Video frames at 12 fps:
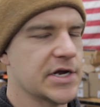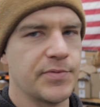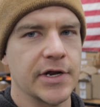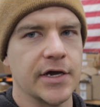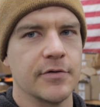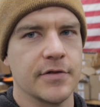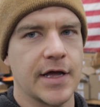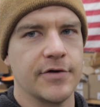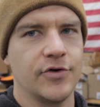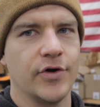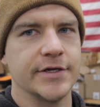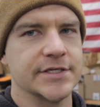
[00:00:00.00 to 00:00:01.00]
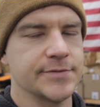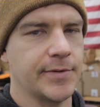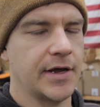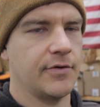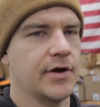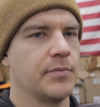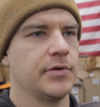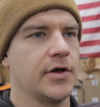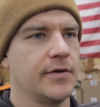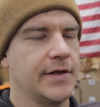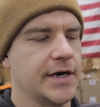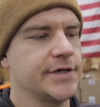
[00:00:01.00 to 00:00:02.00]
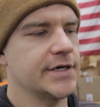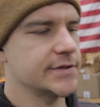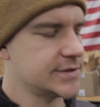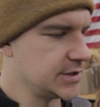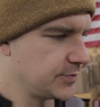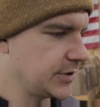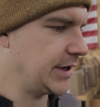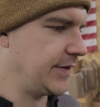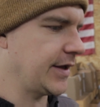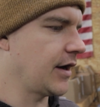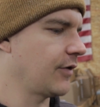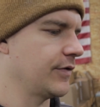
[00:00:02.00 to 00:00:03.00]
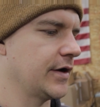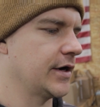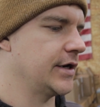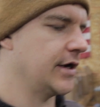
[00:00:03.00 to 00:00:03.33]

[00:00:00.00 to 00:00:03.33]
They're pretty good with loud noises, but I don't want to blow a lot of dust and debris in the air when they're in